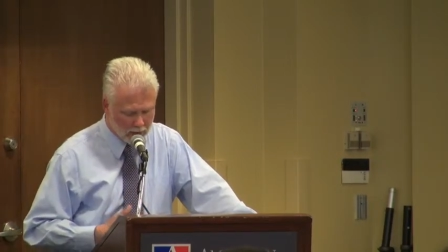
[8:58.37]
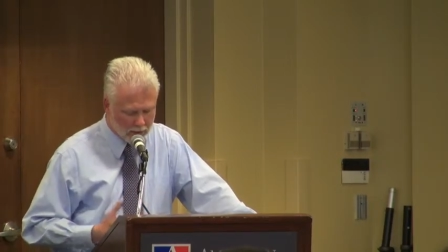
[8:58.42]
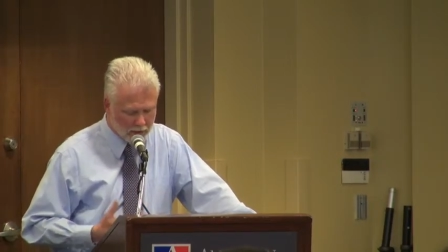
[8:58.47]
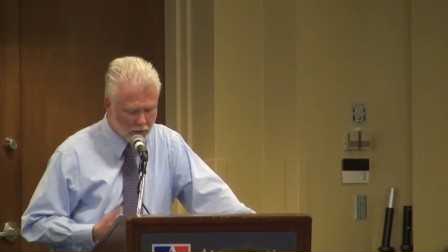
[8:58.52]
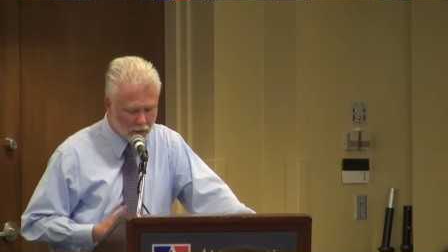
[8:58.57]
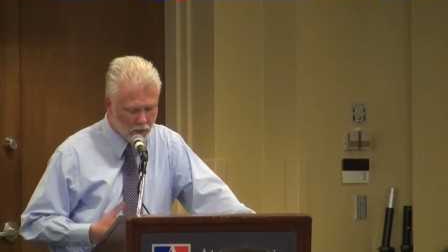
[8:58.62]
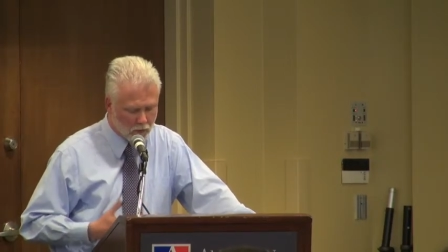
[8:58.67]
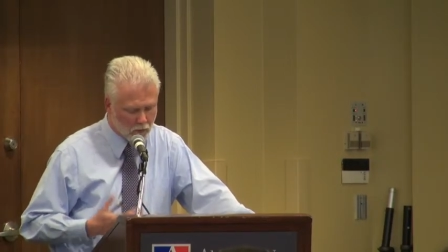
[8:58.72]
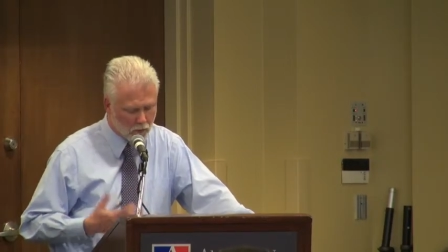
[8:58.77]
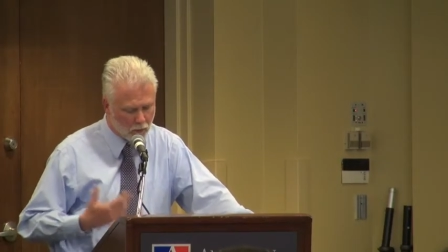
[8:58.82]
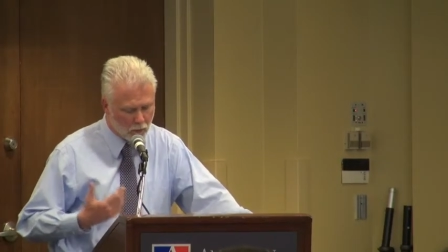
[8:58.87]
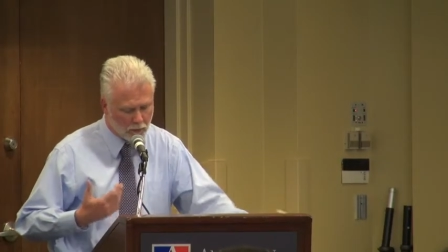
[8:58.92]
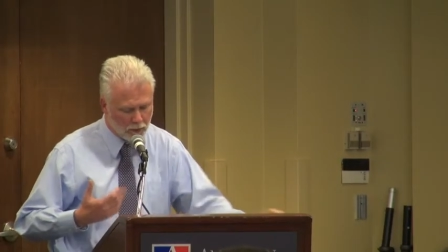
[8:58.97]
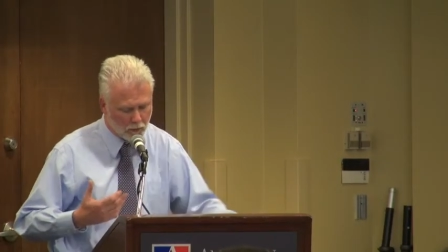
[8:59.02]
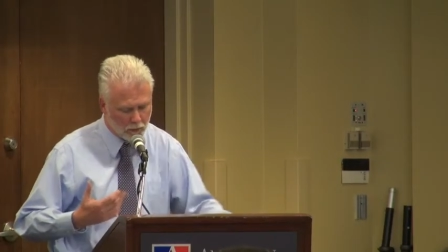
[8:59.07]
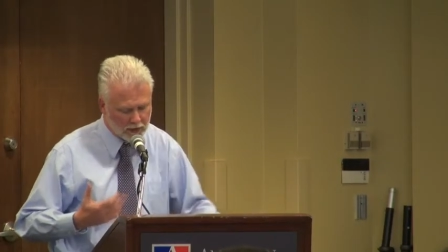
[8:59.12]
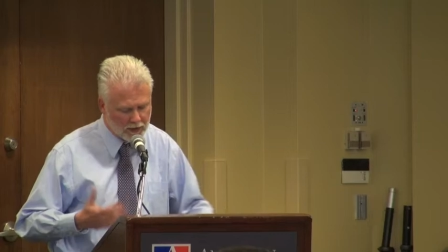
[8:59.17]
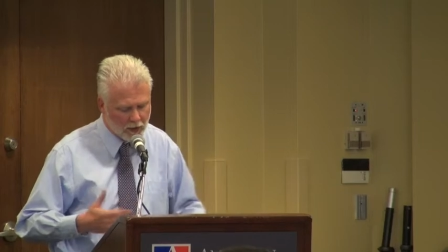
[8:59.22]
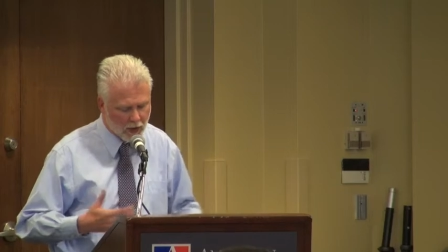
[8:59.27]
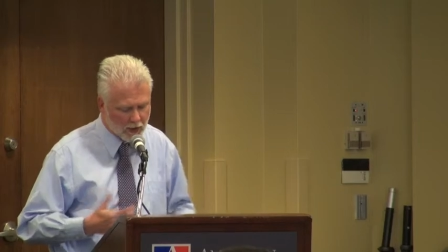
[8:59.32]
So
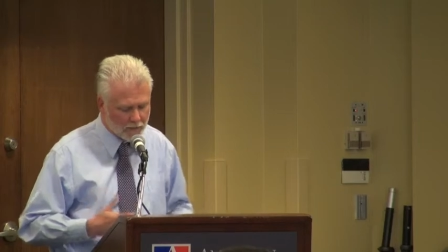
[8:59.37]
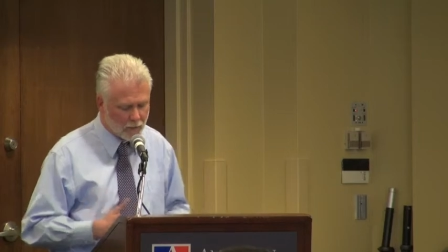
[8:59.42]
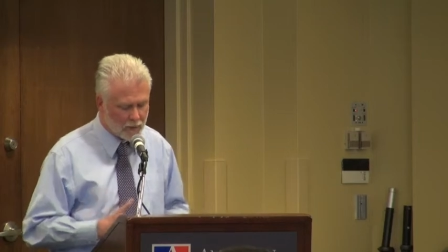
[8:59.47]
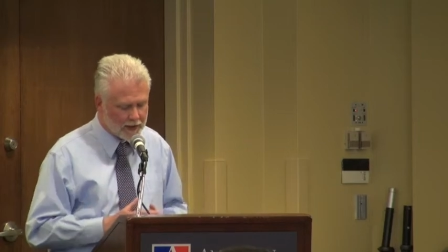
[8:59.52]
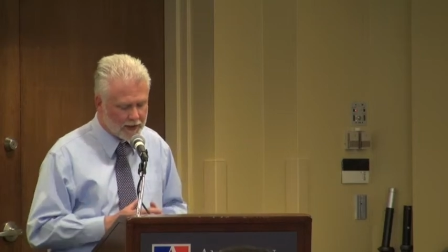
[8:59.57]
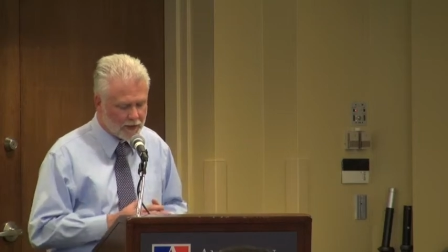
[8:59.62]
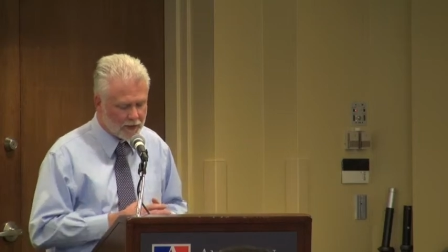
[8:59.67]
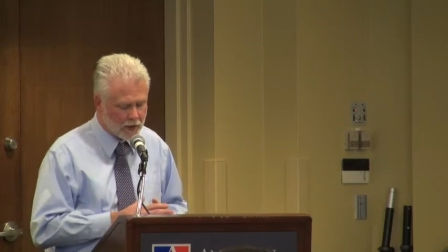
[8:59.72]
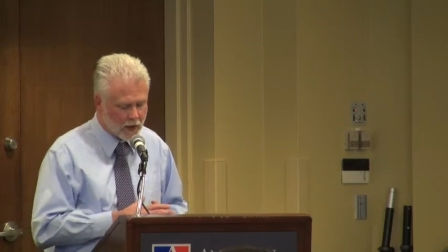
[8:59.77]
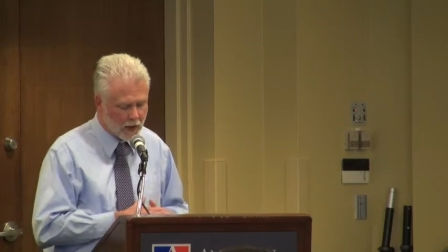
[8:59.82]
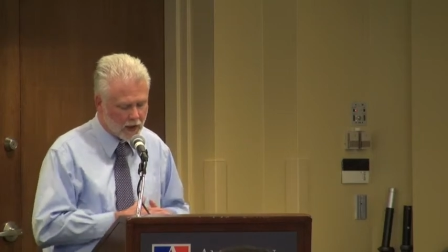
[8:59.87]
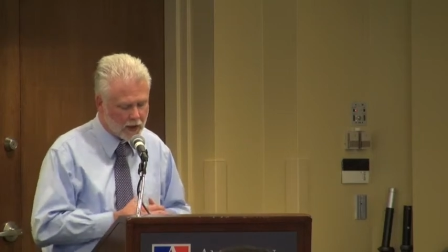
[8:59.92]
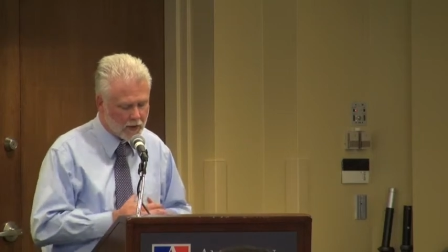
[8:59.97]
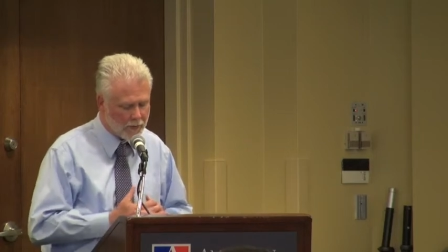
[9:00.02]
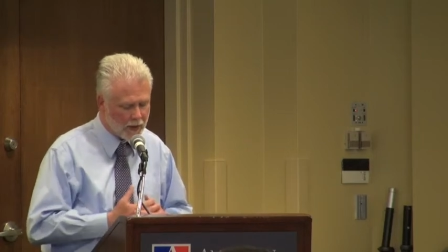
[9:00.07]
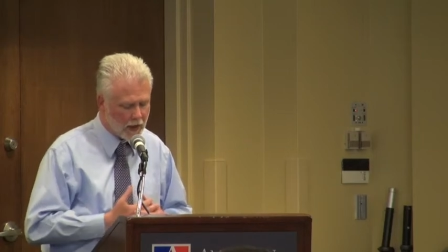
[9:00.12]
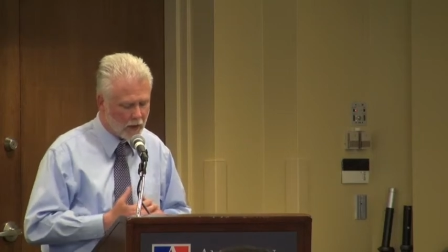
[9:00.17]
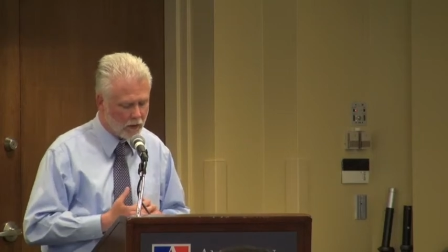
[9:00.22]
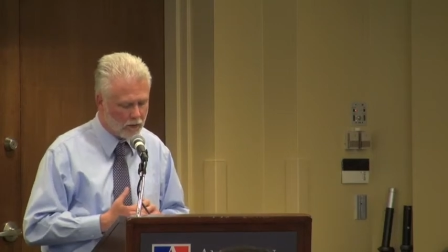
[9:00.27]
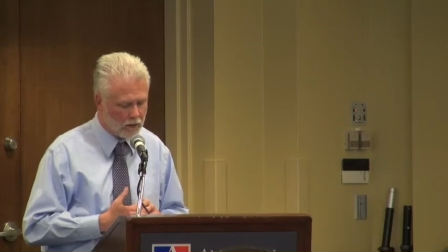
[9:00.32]
we, talk, we did talk
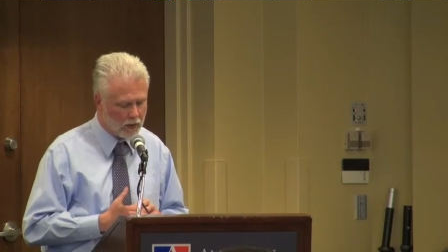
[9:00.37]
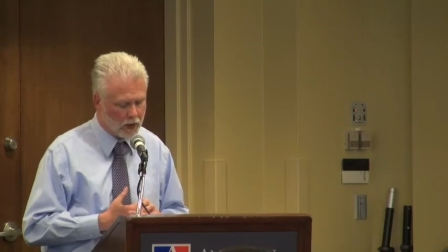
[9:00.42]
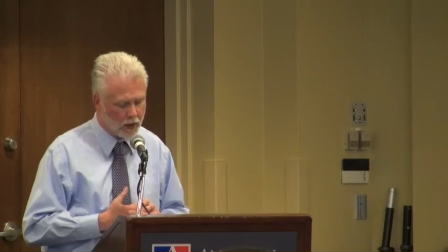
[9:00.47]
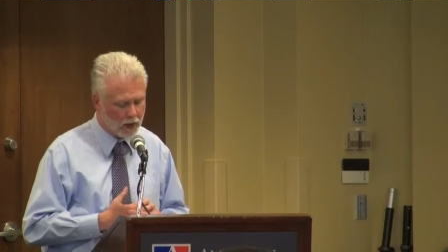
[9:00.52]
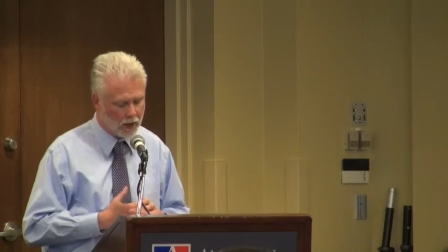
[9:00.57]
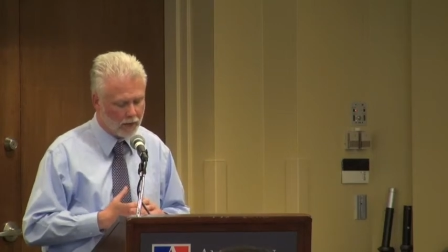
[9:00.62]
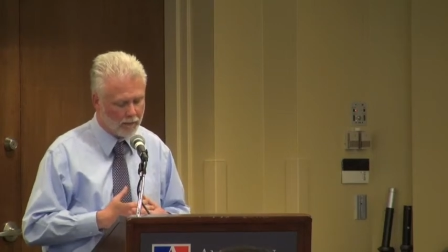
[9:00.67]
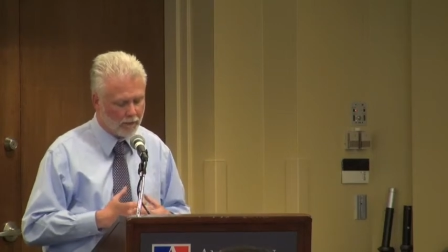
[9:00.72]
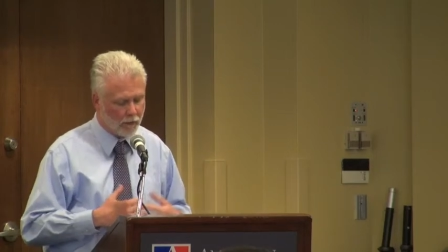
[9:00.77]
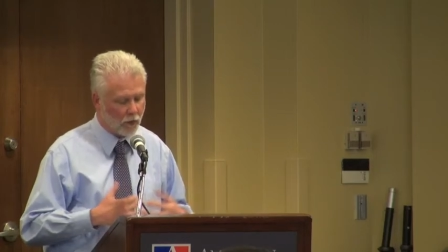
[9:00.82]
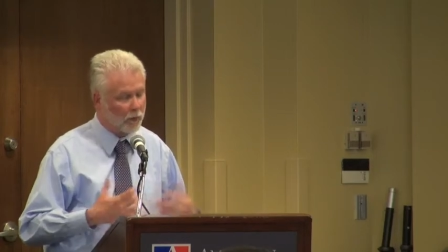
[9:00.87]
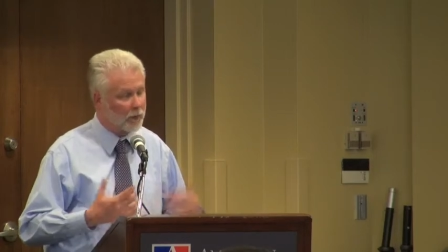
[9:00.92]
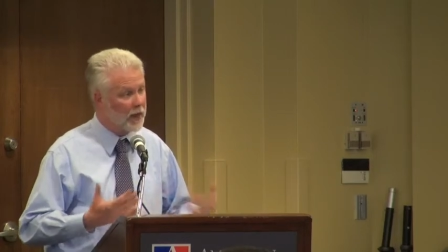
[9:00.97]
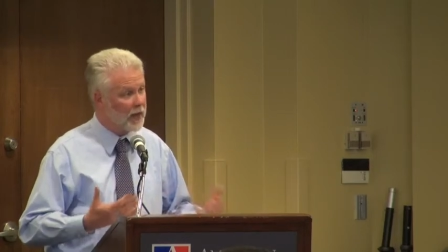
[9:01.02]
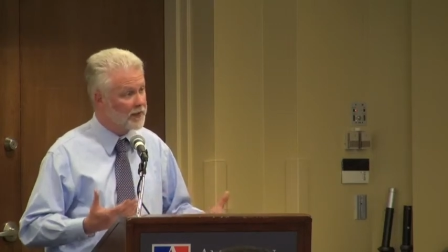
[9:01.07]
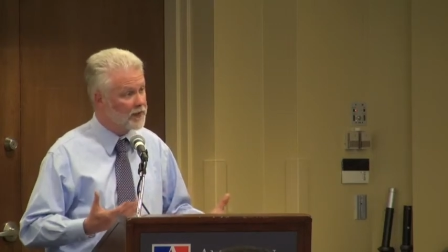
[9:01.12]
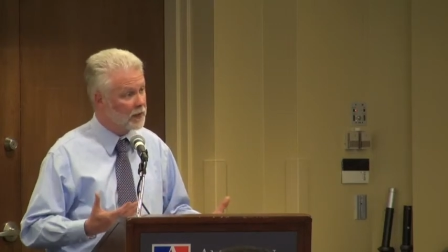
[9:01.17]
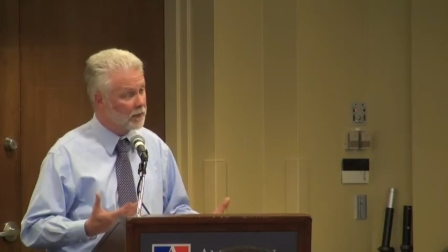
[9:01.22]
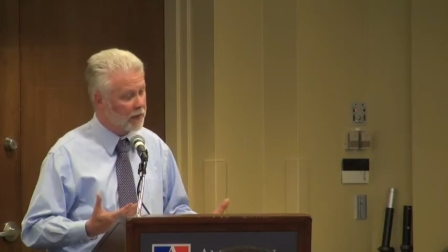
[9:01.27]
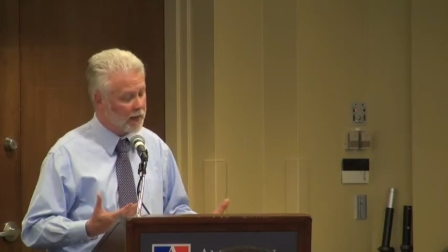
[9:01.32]
about uh,
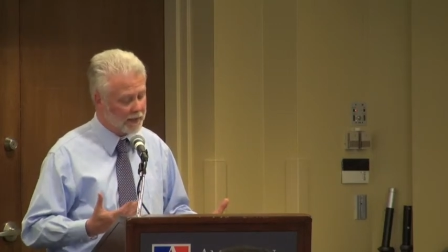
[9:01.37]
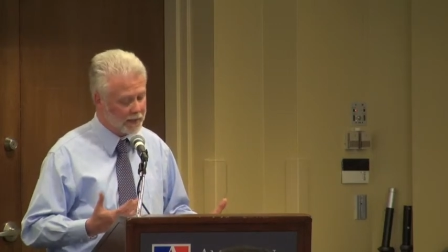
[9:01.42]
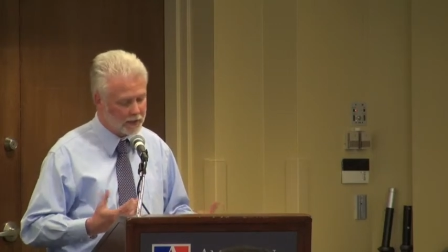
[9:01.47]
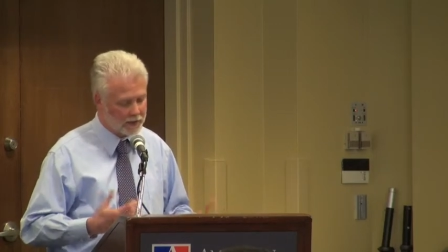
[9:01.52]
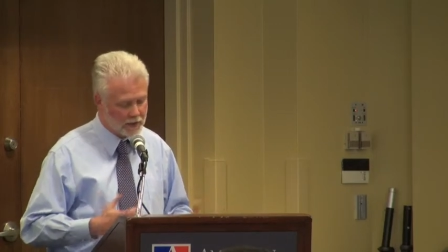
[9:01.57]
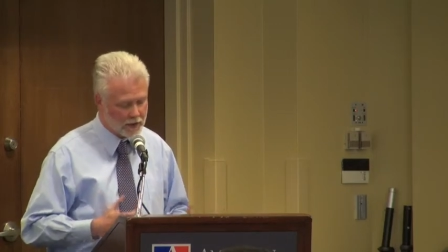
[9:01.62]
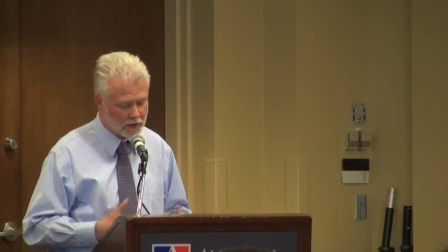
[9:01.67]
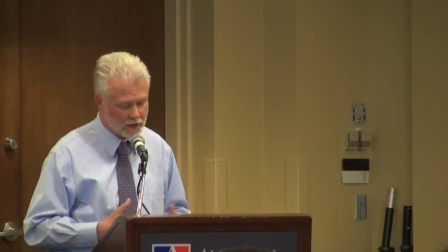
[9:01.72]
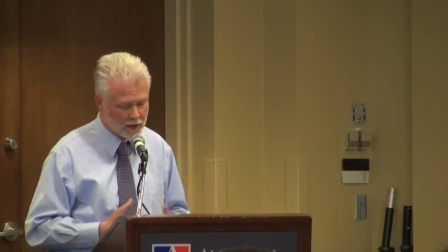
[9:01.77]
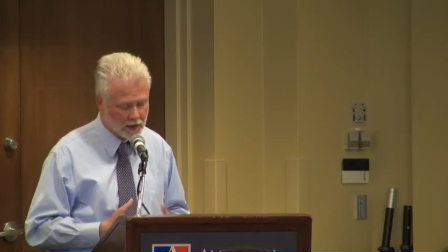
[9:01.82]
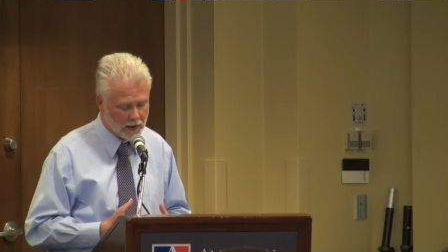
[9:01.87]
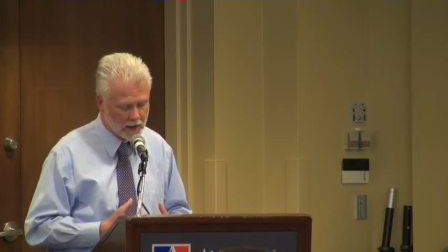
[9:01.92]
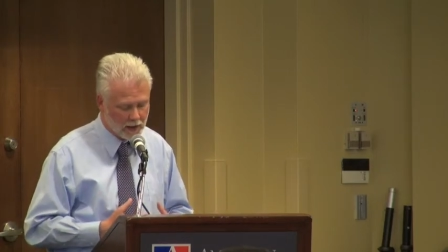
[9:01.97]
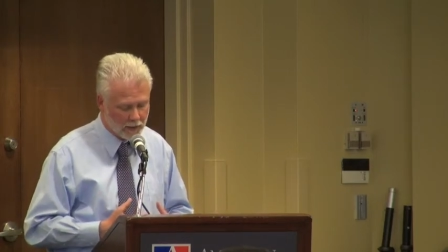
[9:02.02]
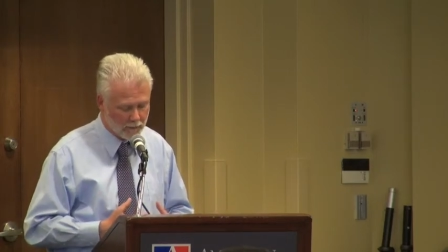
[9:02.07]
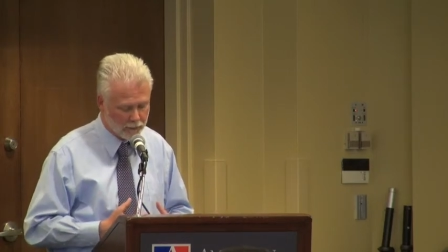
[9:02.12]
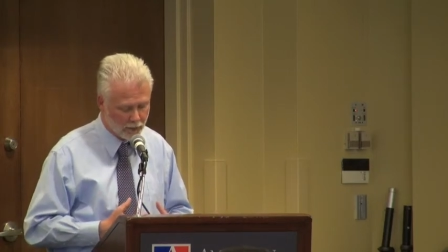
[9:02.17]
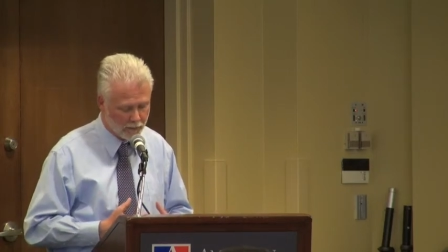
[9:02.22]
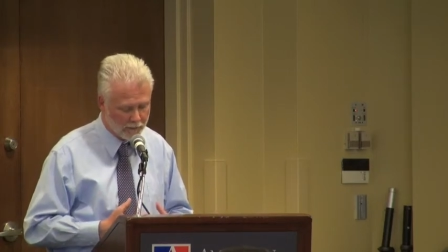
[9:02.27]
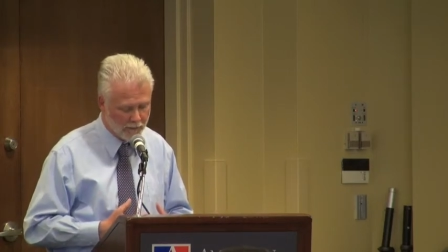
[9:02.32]
formalizing recognition
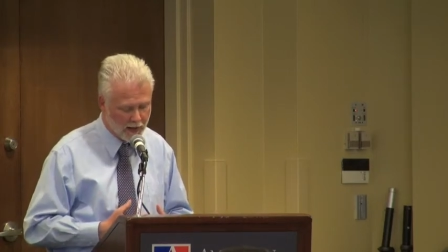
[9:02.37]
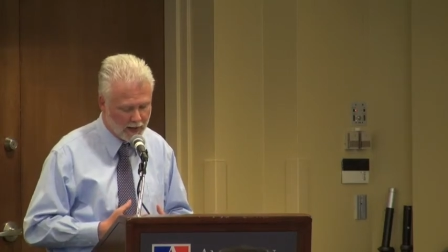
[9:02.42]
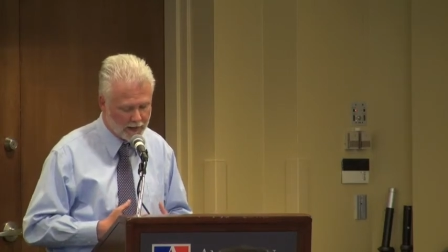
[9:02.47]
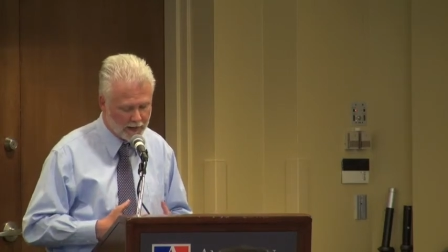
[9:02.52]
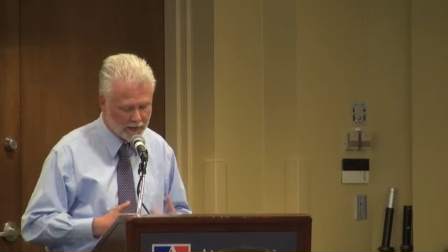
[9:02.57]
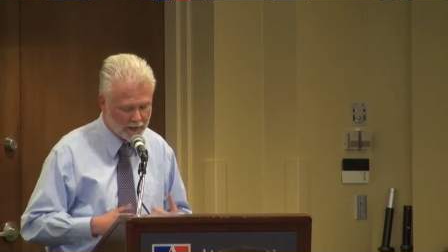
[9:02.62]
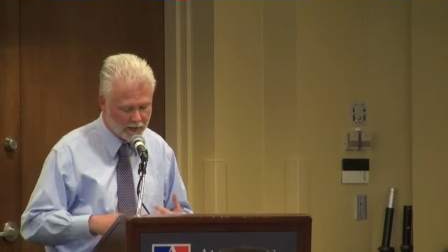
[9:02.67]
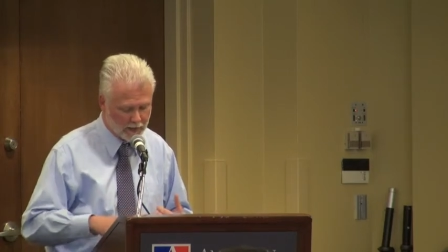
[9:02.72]
and providing